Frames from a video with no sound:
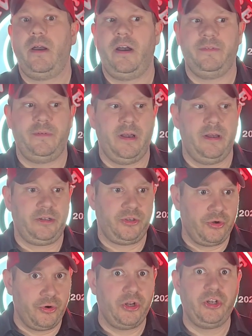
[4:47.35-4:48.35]
a
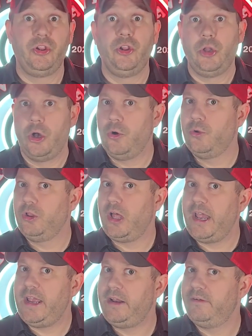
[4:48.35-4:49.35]
good low
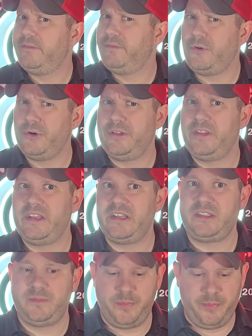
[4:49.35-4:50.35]
light for
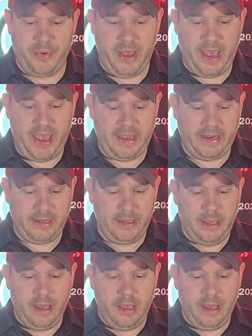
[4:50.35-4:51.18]
this bag.